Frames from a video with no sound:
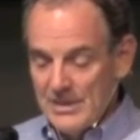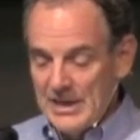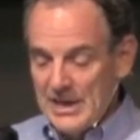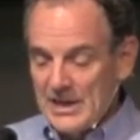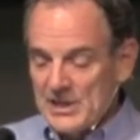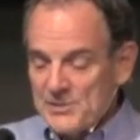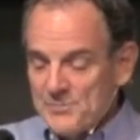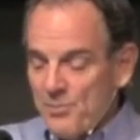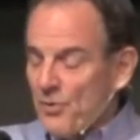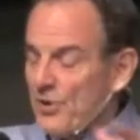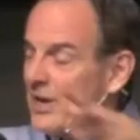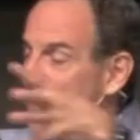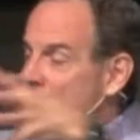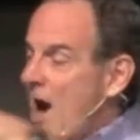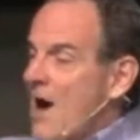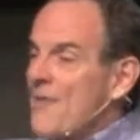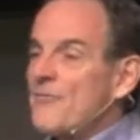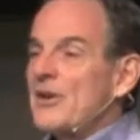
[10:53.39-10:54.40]
Yet it's pretty
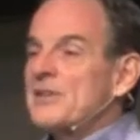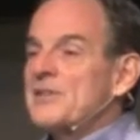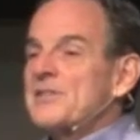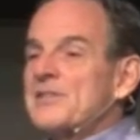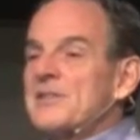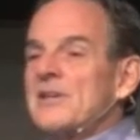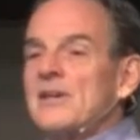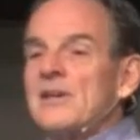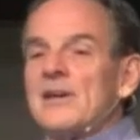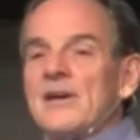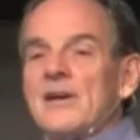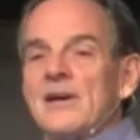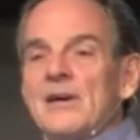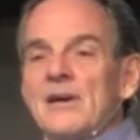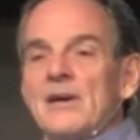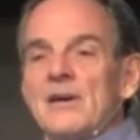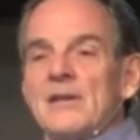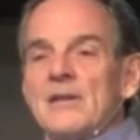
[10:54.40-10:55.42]
obvious
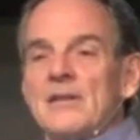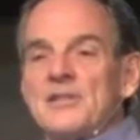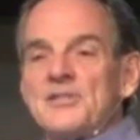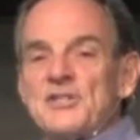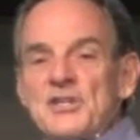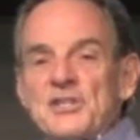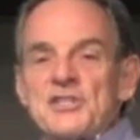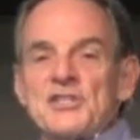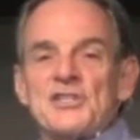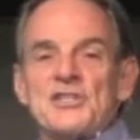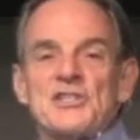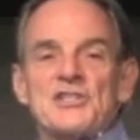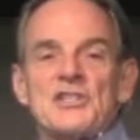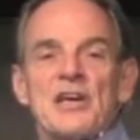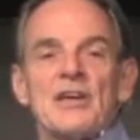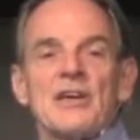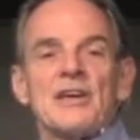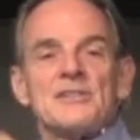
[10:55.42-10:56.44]
that Jesus is
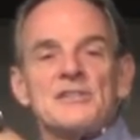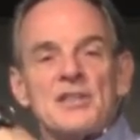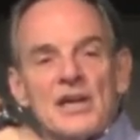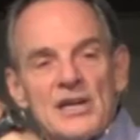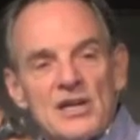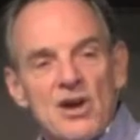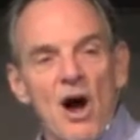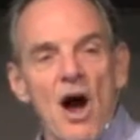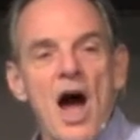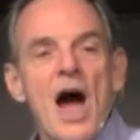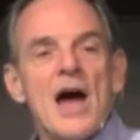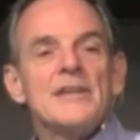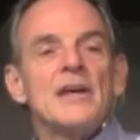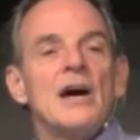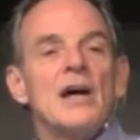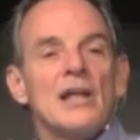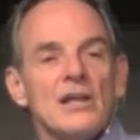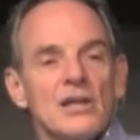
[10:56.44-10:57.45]
telling us that
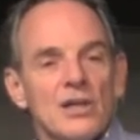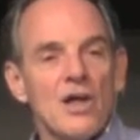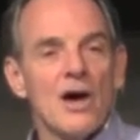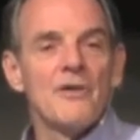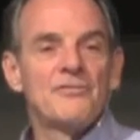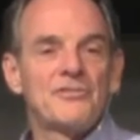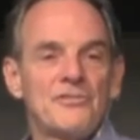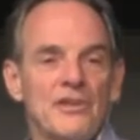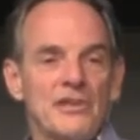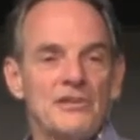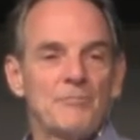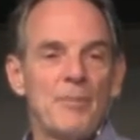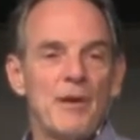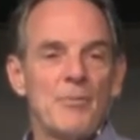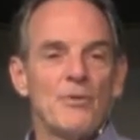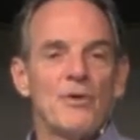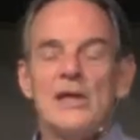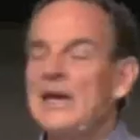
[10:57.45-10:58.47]
God loves these
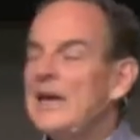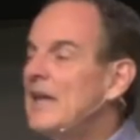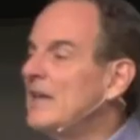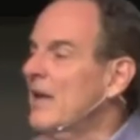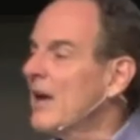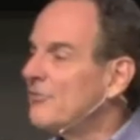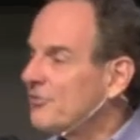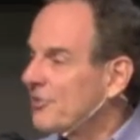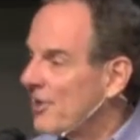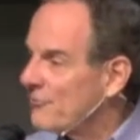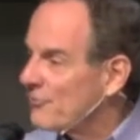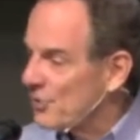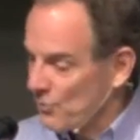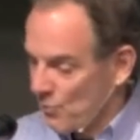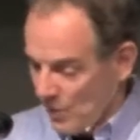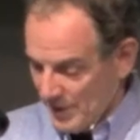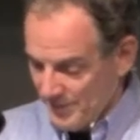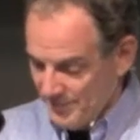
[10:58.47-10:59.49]
people, He loves
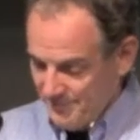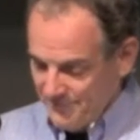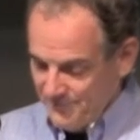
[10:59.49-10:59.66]
everyone.